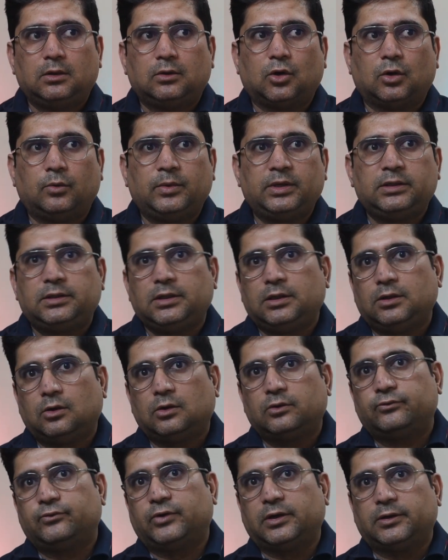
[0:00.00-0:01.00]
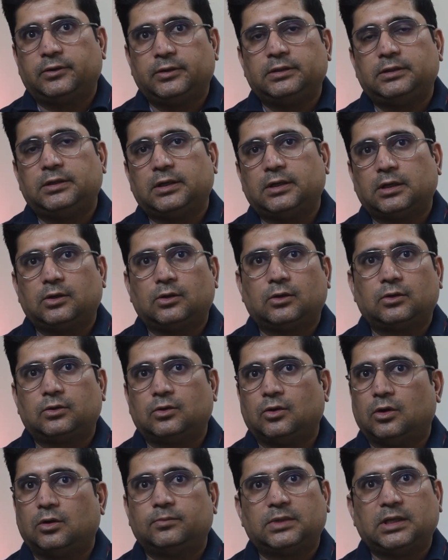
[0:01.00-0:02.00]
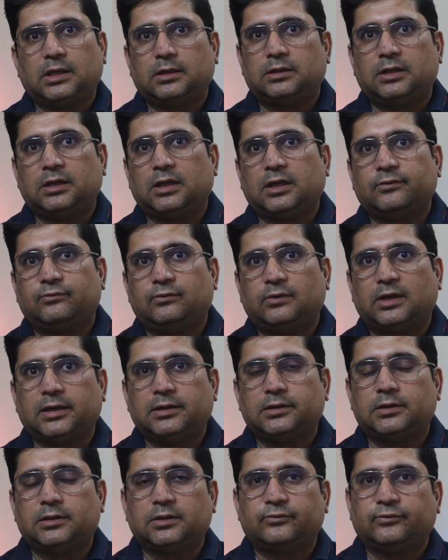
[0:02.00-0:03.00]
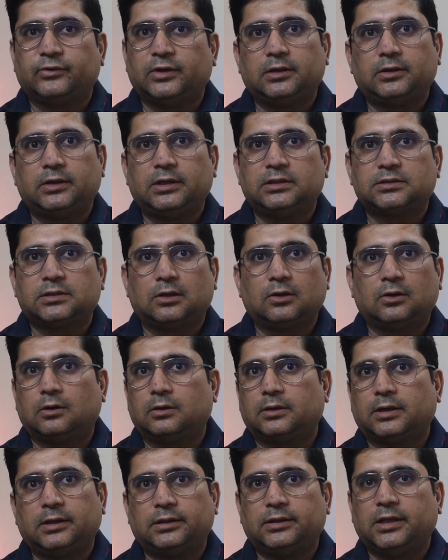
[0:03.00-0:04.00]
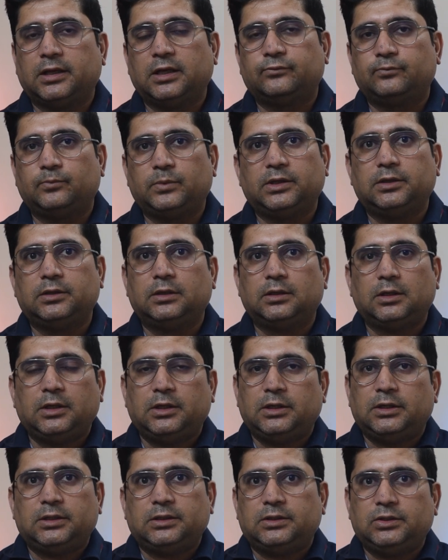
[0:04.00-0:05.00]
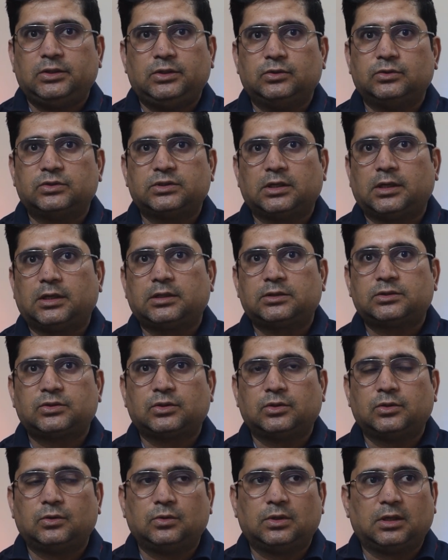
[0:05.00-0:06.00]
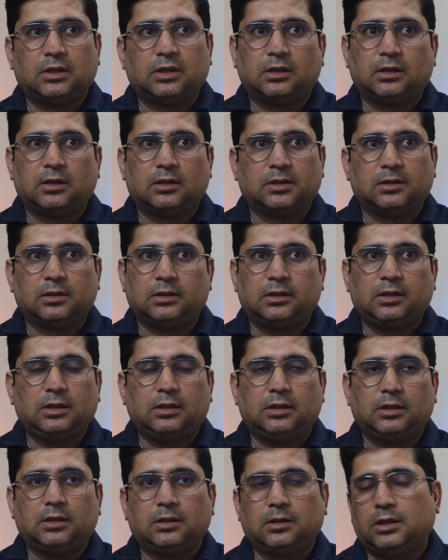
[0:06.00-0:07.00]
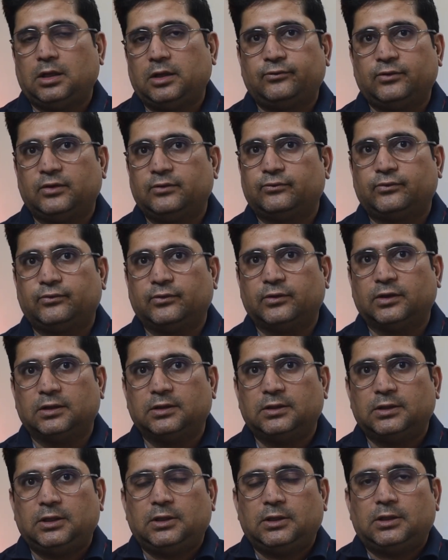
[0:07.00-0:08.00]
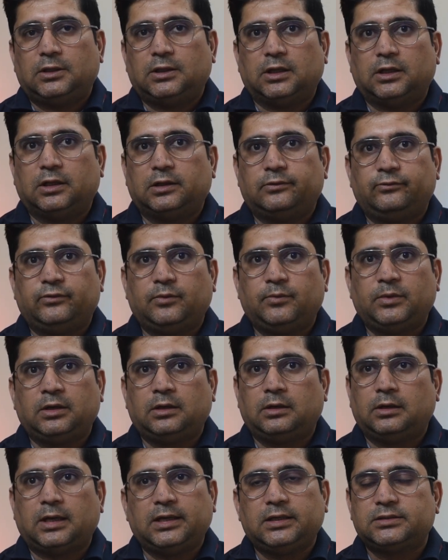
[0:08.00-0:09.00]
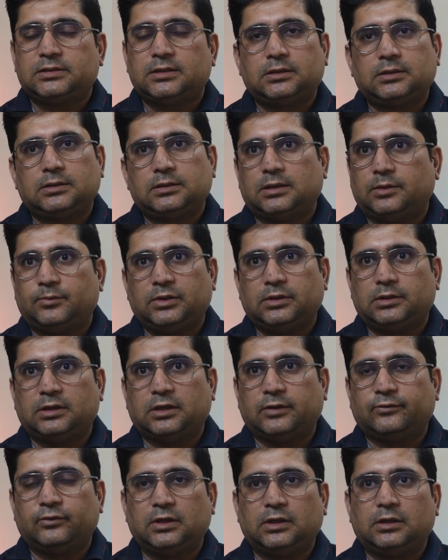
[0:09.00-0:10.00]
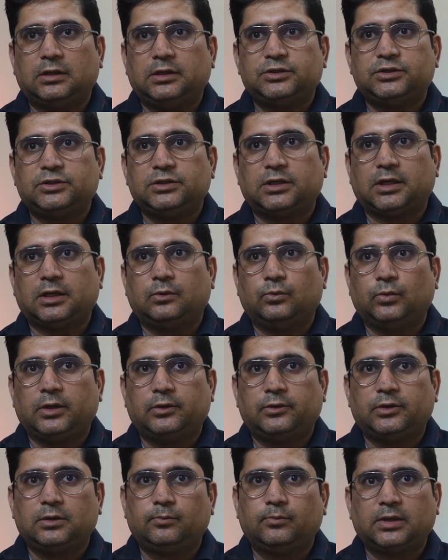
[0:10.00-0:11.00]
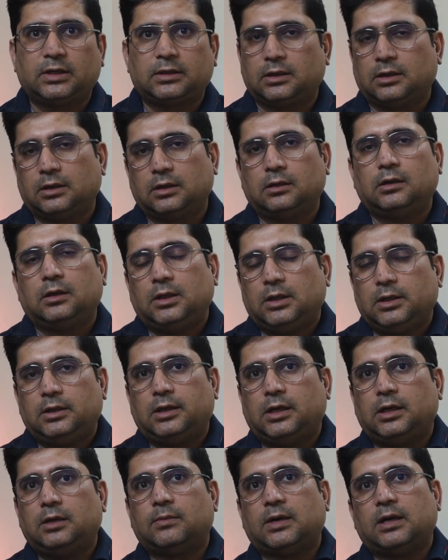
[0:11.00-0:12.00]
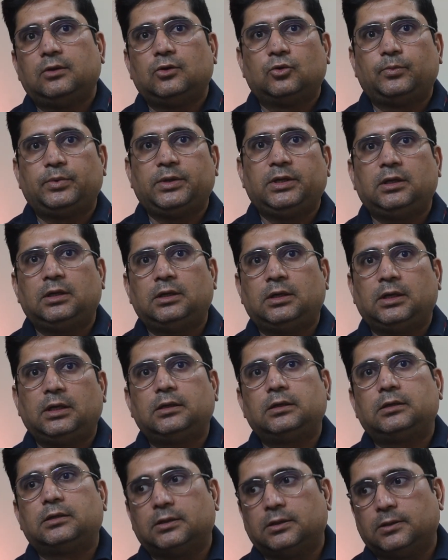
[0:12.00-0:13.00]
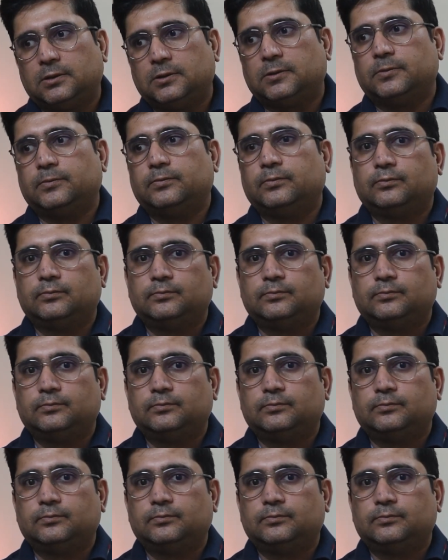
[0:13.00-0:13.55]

commenting on fragrantica.com that they have liked the fragrance a lot and they have been using it. So uh, if if uh, uh, women likes it, I mean definitely she can wear it. But in my opinion, it mm,